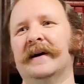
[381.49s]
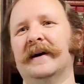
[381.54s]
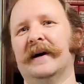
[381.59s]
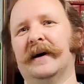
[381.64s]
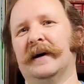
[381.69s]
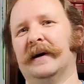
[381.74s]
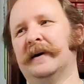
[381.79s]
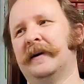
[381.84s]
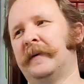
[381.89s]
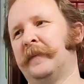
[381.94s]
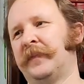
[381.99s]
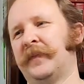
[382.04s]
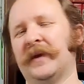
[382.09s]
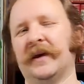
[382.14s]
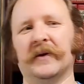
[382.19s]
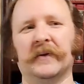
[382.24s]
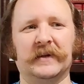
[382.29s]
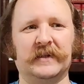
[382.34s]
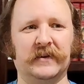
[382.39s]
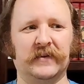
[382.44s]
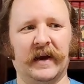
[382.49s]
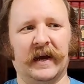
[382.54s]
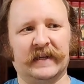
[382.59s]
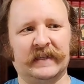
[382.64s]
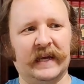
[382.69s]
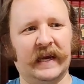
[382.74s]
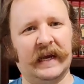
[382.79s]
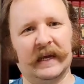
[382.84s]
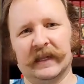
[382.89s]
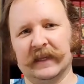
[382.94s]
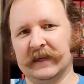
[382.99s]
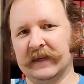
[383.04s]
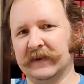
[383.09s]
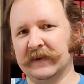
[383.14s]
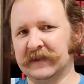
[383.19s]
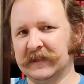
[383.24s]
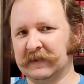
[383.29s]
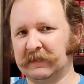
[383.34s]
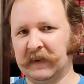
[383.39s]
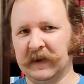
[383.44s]
You know, as you're exhaling,
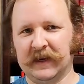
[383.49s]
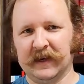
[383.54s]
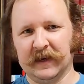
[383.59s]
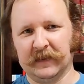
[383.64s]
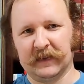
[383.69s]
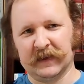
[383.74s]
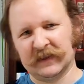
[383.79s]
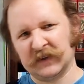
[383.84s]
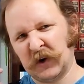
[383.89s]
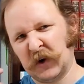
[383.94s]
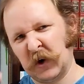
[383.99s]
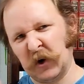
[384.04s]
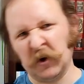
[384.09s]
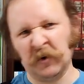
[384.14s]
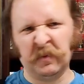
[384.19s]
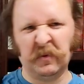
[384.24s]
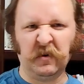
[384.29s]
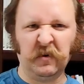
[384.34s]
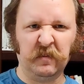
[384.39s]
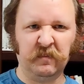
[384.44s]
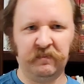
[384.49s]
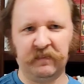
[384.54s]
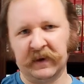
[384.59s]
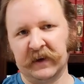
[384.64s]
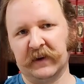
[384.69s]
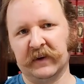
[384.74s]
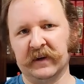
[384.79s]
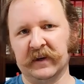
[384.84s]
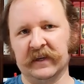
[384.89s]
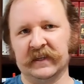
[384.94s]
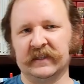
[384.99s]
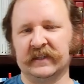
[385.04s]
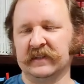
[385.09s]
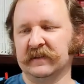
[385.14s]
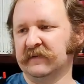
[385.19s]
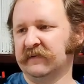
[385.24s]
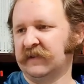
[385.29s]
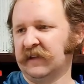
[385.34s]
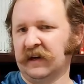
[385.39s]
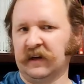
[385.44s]
you're just picking up this herbal bitterness
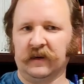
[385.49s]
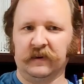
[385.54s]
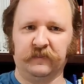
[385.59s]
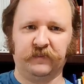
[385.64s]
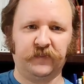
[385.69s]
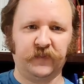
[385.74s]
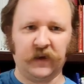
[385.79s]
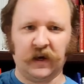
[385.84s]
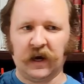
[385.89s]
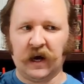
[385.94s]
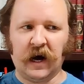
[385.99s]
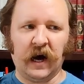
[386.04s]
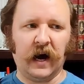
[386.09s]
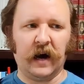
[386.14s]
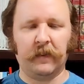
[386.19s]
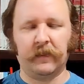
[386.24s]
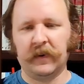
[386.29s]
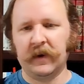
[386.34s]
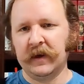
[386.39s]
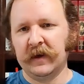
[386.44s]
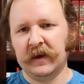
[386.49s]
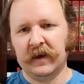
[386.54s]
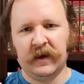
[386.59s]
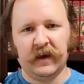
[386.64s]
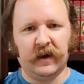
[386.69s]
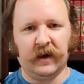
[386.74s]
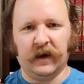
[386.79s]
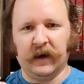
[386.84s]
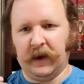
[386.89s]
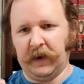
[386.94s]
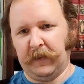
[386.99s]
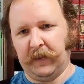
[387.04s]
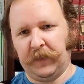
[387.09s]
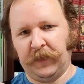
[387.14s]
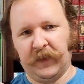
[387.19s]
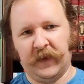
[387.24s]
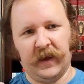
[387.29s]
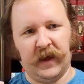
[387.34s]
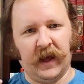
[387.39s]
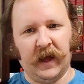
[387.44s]
of the hop,
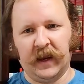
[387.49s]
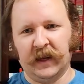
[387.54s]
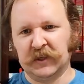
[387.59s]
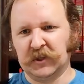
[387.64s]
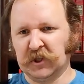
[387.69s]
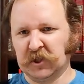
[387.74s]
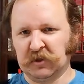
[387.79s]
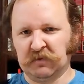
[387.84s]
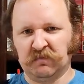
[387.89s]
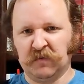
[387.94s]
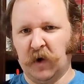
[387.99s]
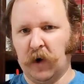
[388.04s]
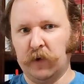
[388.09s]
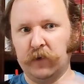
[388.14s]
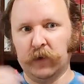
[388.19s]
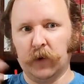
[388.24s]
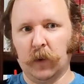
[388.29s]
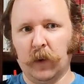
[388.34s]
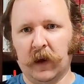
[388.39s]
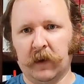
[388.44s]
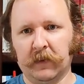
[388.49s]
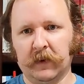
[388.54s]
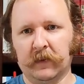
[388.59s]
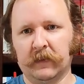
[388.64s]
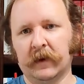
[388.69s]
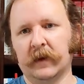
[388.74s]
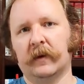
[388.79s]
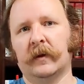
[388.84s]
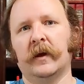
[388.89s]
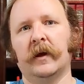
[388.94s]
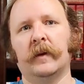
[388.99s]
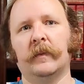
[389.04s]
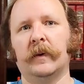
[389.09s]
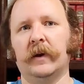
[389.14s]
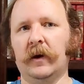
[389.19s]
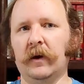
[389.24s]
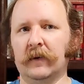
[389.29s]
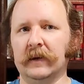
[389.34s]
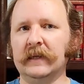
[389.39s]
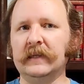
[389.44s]
and it's just overwhelming.
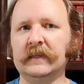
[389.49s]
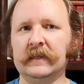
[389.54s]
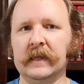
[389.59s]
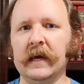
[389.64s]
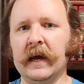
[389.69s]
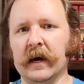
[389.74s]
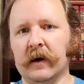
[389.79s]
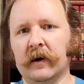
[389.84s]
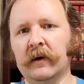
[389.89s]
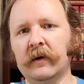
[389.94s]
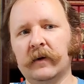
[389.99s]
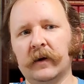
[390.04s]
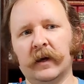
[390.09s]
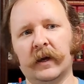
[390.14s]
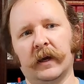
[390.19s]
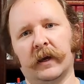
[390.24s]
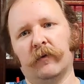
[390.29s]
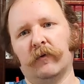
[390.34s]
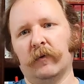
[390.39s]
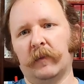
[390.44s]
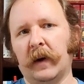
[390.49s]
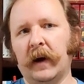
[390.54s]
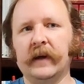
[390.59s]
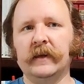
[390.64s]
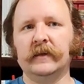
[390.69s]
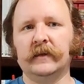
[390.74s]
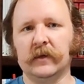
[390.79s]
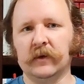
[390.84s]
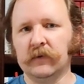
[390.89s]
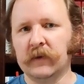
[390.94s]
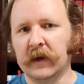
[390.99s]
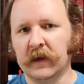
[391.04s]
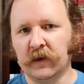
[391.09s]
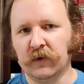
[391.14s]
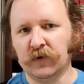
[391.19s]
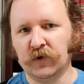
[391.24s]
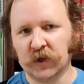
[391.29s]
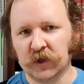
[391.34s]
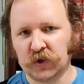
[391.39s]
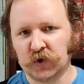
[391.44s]
But no, it's there, and it reminds you that
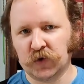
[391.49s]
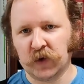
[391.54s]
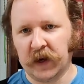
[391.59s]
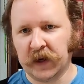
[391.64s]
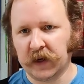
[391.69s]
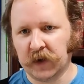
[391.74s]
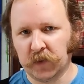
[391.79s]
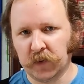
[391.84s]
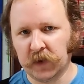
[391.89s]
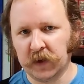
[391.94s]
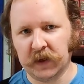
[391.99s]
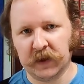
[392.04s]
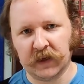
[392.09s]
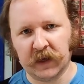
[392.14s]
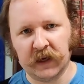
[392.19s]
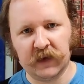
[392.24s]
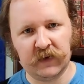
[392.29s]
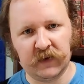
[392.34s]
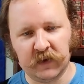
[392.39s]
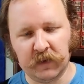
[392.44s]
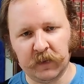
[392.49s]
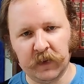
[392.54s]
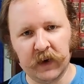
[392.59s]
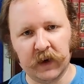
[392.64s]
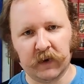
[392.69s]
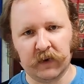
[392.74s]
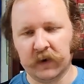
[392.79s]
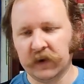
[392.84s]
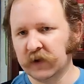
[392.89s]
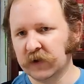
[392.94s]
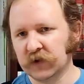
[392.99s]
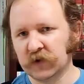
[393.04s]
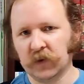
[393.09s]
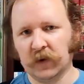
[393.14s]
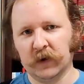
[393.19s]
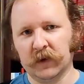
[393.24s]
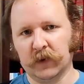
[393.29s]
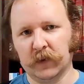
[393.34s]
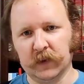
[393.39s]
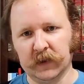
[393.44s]
you just drank a really tasty beer, or you just
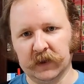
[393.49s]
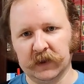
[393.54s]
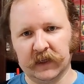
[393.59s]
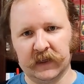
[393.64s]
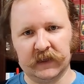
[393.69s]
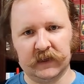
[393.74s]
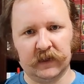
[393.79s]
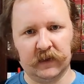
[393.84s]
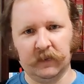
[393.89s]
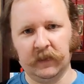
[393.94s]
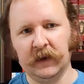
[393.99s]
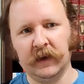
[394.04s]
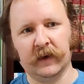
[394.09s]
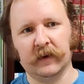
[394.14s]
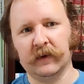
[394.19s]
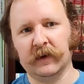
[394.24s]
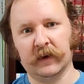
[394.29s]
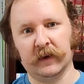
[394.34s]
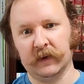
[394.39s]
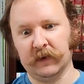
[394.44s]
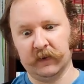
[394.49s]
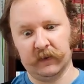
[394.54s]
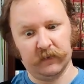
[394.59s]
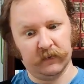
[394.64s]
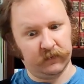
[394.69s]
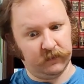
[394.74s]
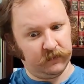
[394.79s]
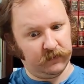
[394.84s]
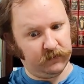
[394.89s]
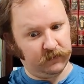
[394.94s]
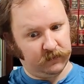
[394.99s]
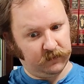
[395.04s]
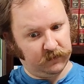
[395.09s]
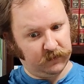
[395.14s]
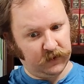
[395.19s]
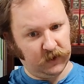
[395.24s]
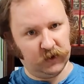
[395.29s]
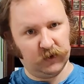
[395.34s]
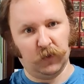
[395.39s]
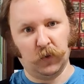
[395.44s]
swallowed a really tasty beer, and
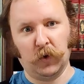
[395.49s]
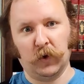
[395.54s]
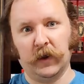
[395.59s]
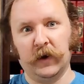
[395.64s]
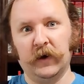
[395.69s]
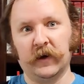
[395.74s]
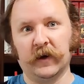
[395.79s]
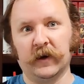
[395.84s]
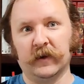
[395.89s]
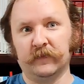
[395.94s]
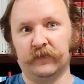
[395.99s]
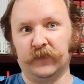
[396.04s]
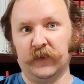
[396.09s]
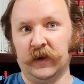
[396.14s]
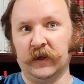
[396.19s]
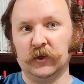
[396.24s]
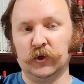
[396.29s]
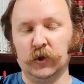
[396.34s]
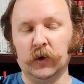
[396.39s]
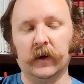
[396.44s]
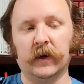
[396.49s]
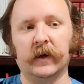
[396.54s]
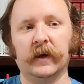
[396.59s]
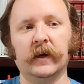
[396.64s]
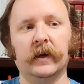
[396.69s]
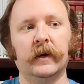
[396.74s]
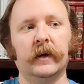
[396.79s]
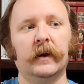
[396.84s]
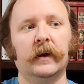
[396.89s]
there's more there to enjoy.